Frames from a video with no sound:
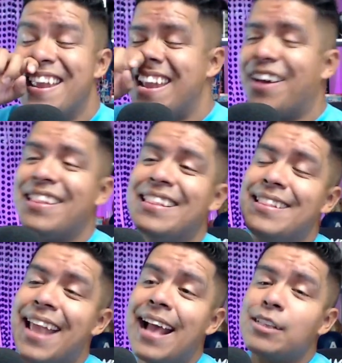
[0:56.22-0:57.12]
Now,
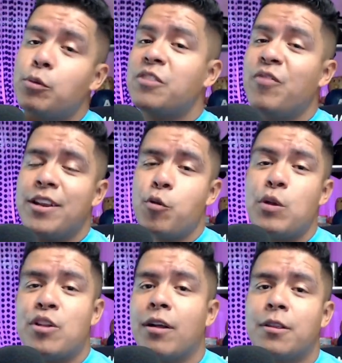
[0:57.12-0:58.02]
last week's video,
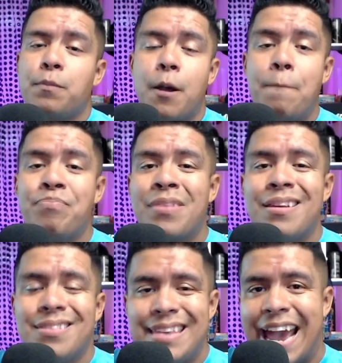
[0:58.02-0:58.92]
we talked about
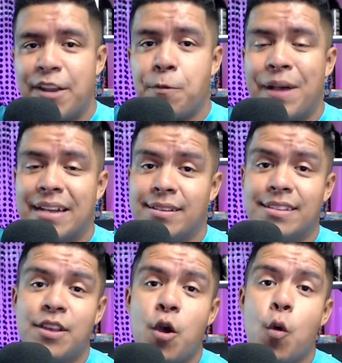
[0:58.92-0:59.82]
the annual
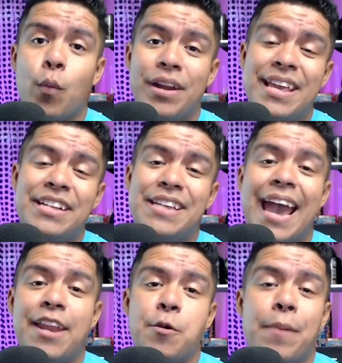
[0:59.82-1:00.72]
passes, what each
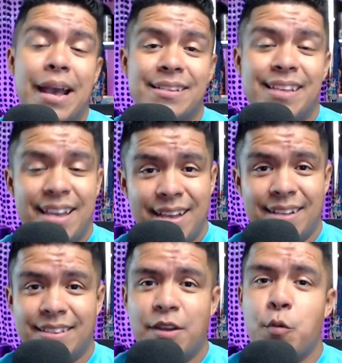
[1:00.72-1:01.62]
annual pass
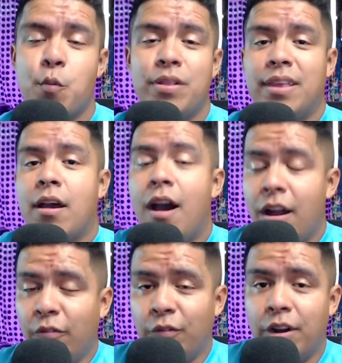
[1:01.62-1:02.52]
is, what they
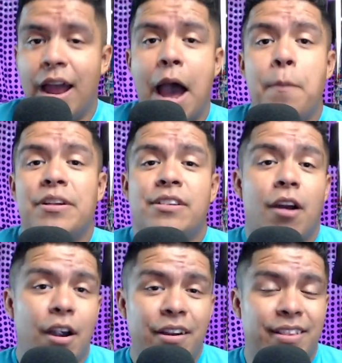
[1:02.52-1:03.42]
offer, how much
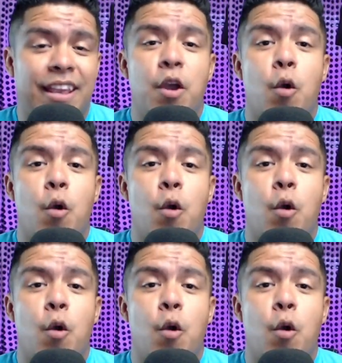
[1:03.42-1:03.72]
are they,